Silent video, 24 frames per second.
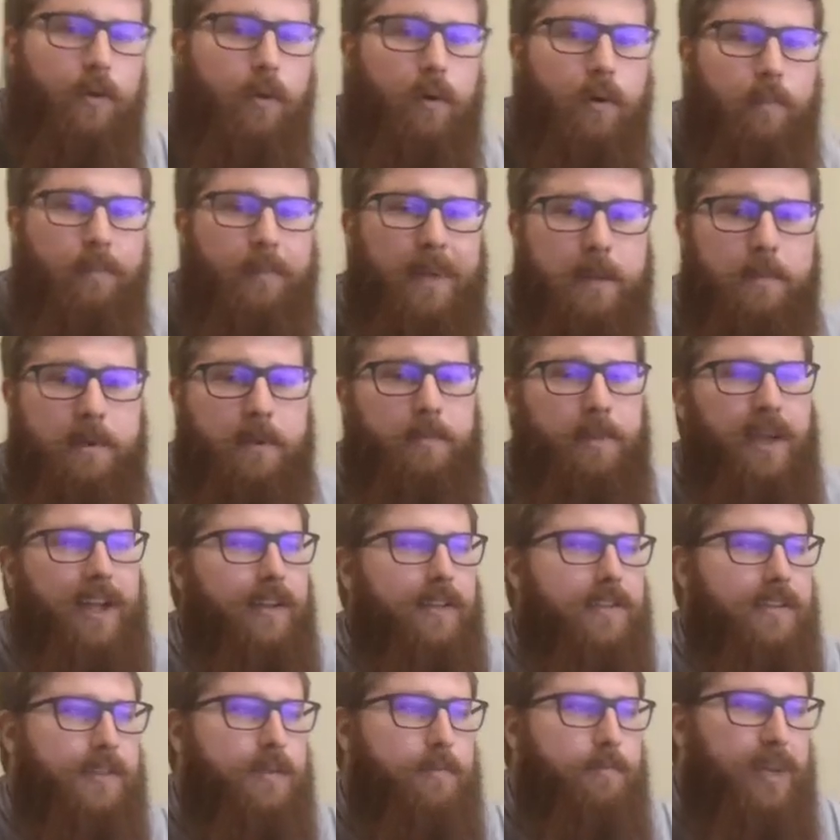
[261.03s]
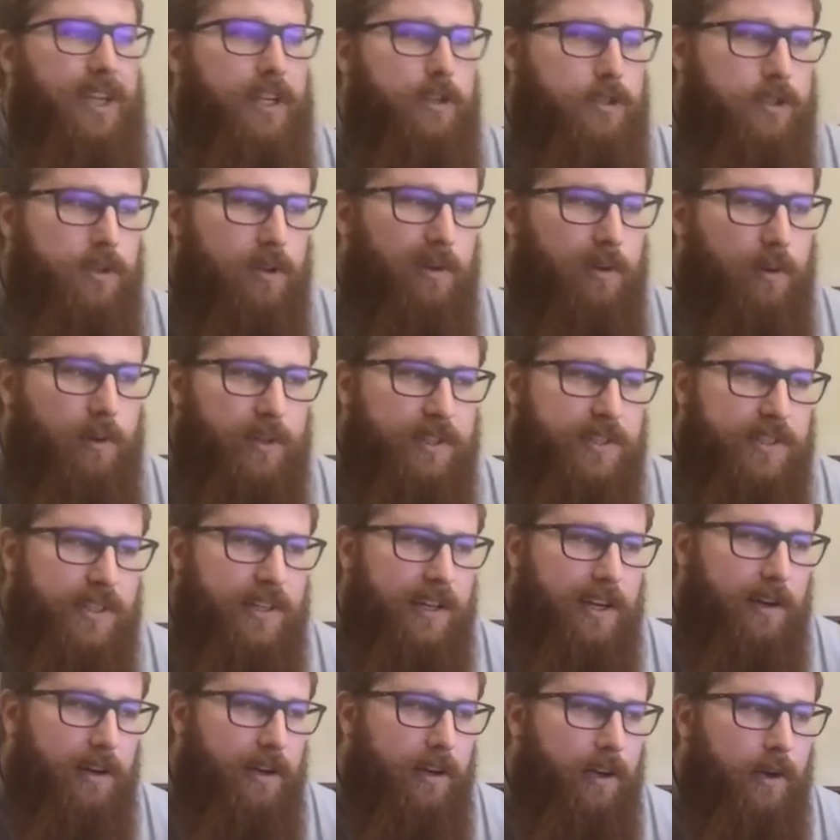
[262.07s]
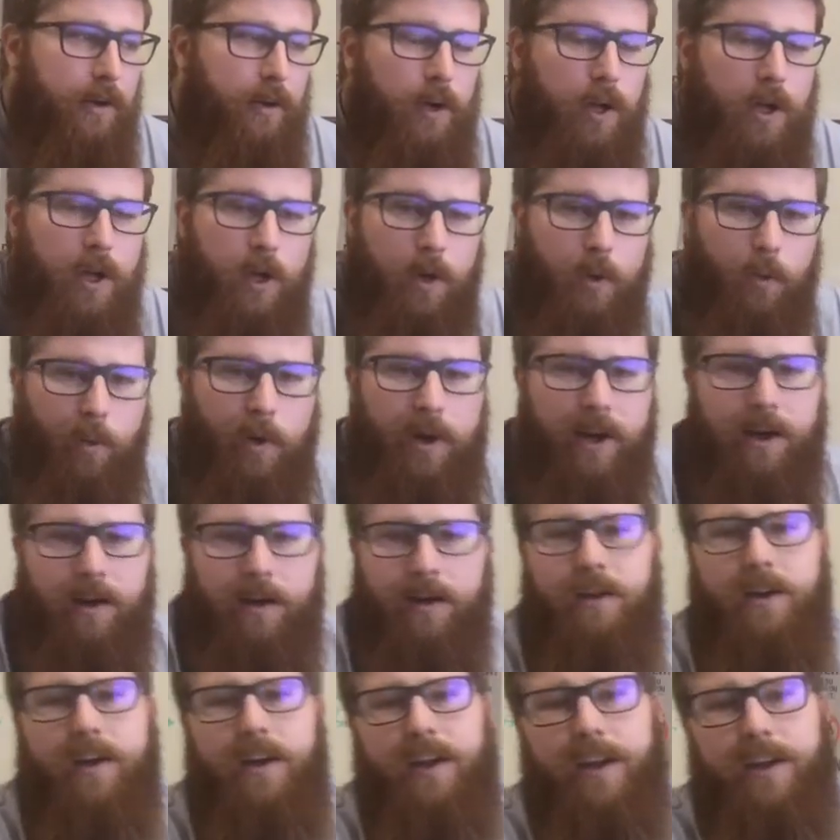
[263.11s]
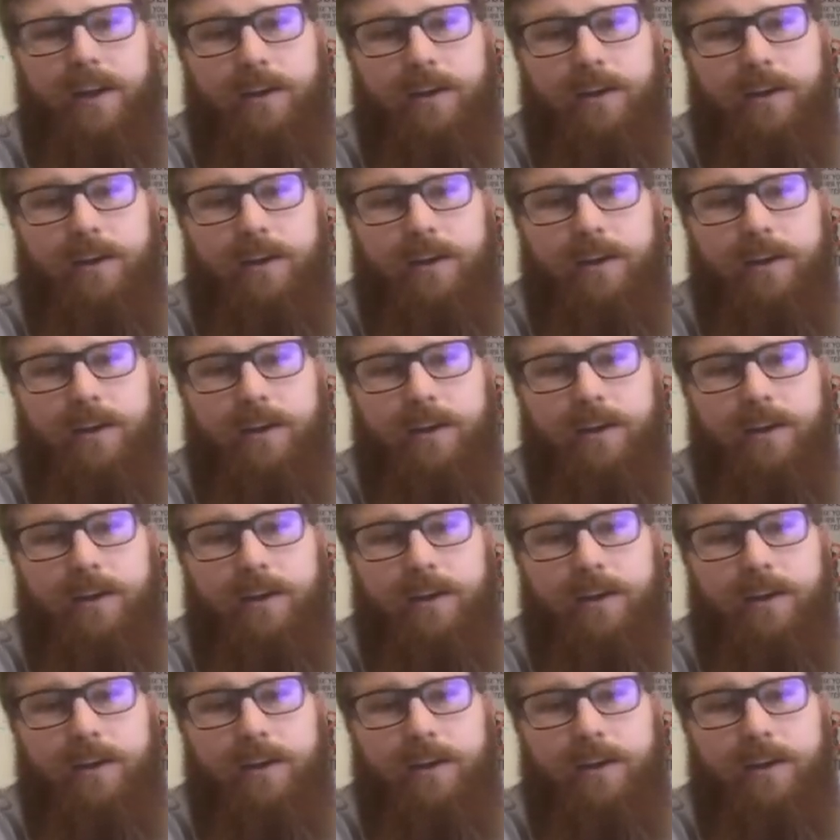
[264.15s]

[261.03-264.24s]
or maybe paints a picture or a scenario where,